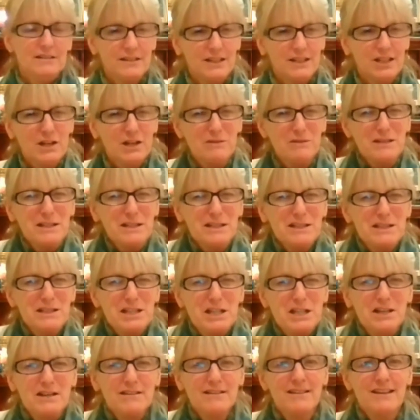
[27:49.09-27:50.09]
You know,
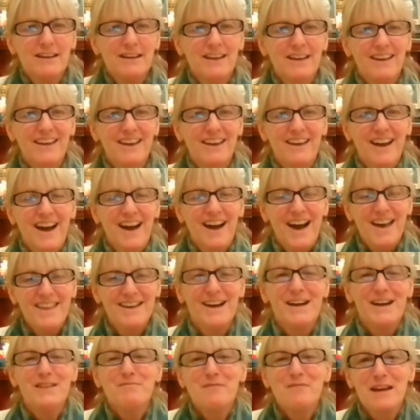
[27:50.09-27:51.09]
I
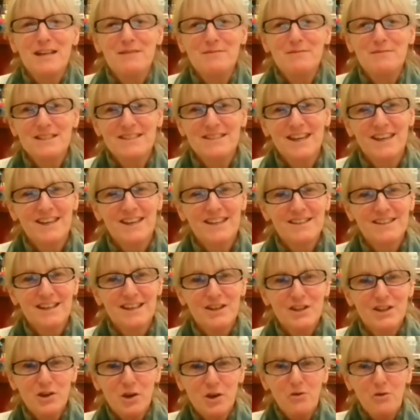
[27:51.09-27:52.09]
think I made a mistake and
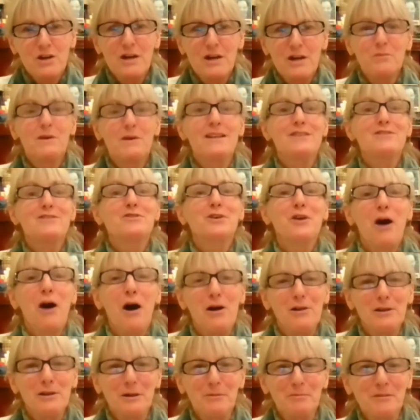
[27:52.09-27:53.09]
said Yoda, but it's
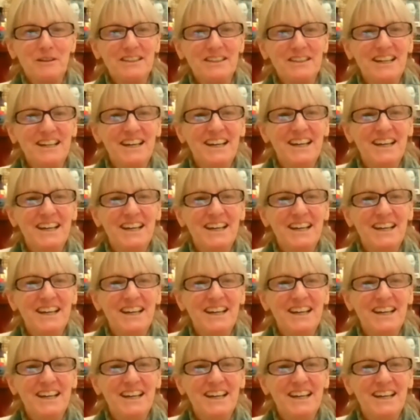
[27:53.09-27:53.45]
Gollum.